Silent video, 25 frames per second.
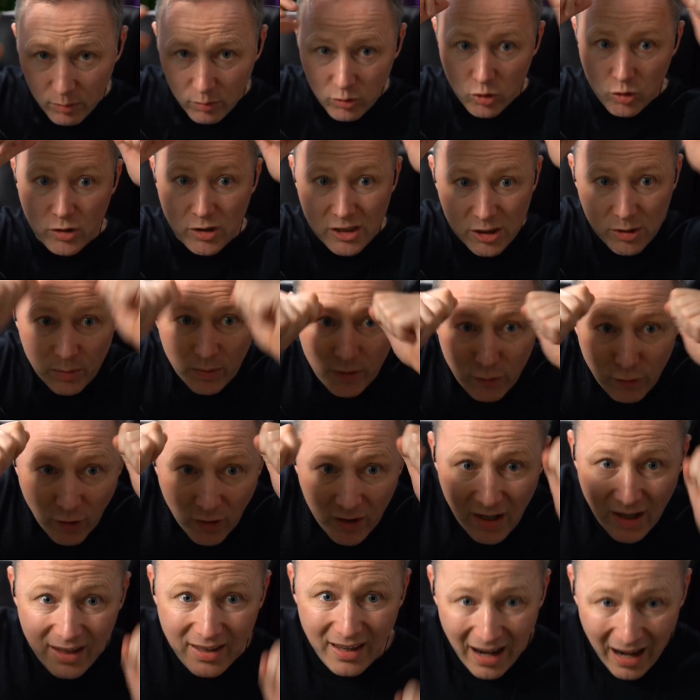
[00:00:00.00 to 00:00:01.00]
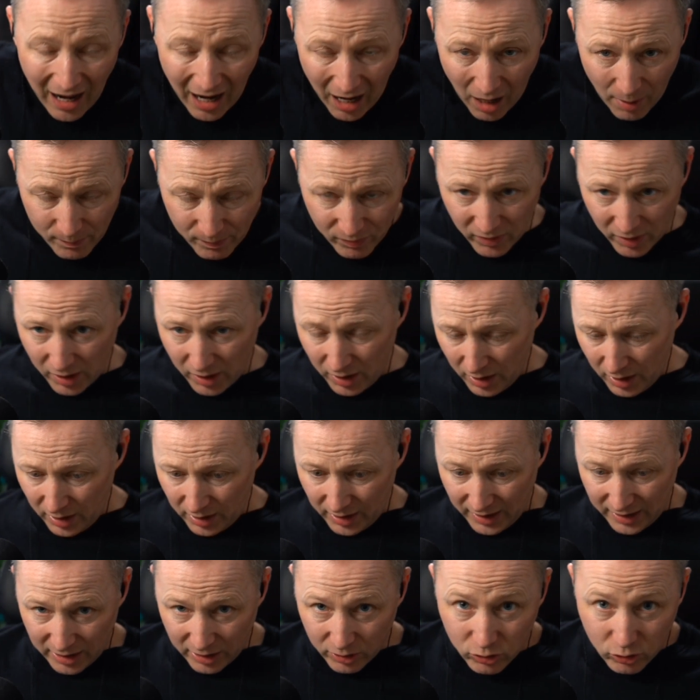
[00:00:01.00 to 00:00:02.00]
usually with a fucking cap.
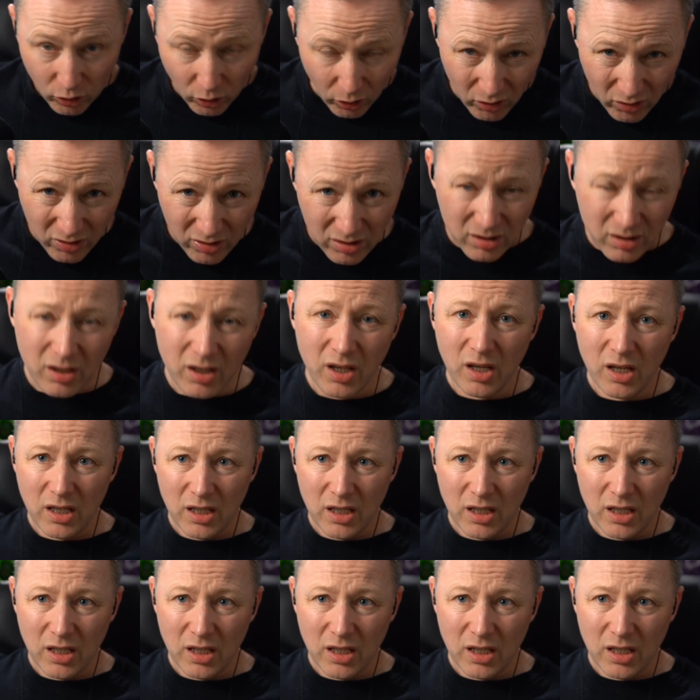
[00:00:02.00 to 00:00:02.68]
Can I down?